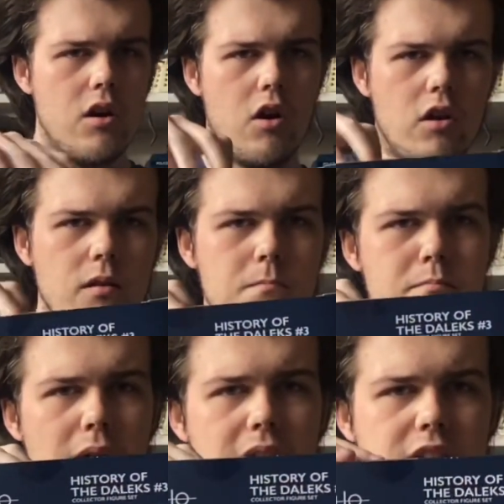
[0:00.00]
On the
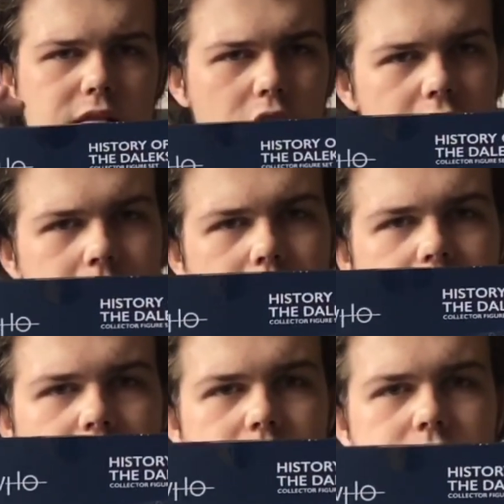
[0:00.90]
back, you've got
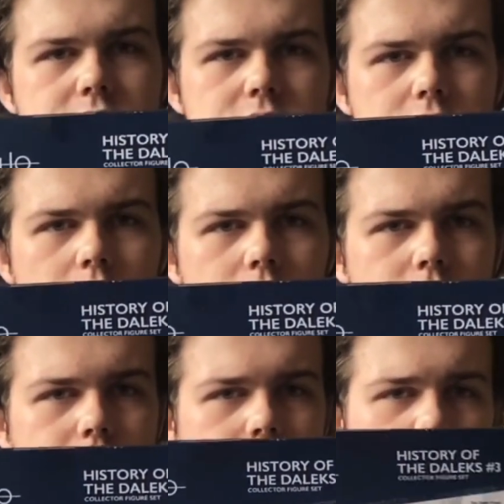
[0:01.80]
images of the
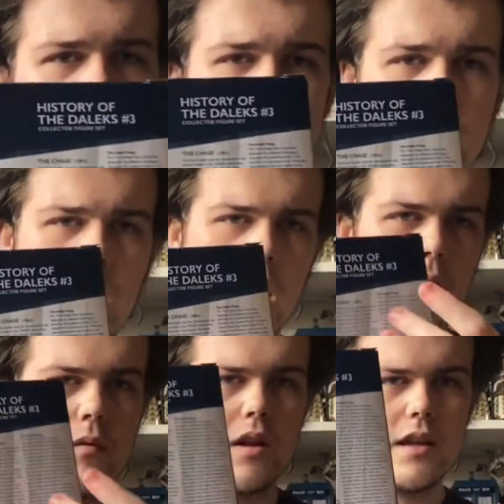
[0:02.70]
figures,
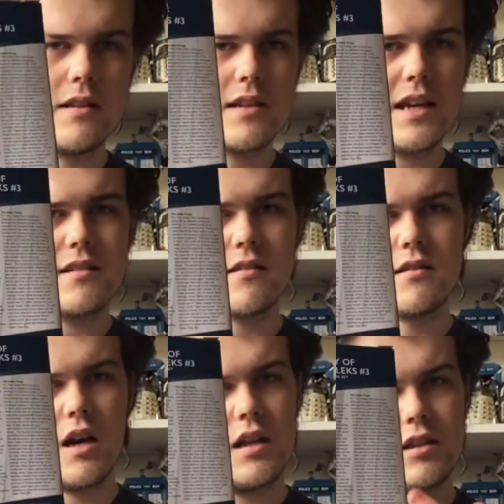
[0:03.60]
and in the case of the
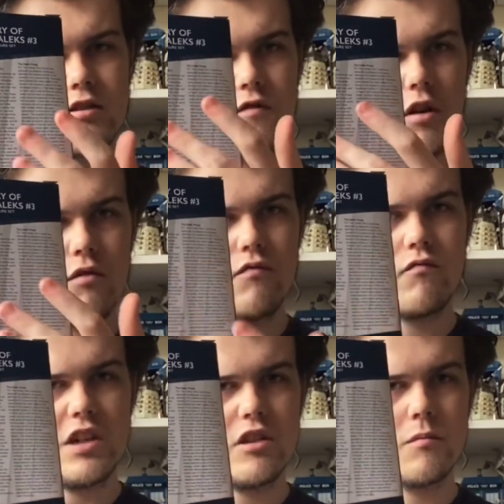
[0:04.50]
Daleks, you've got
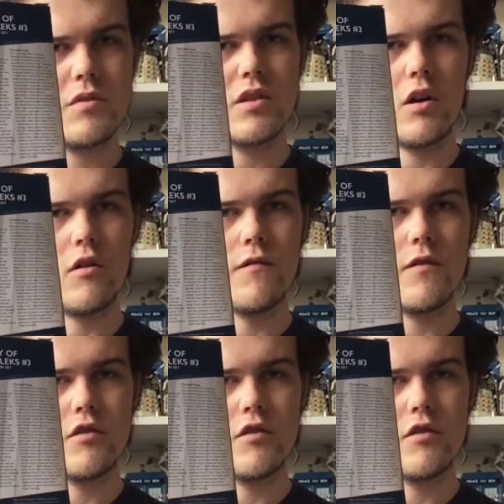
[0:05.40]
read-ups of the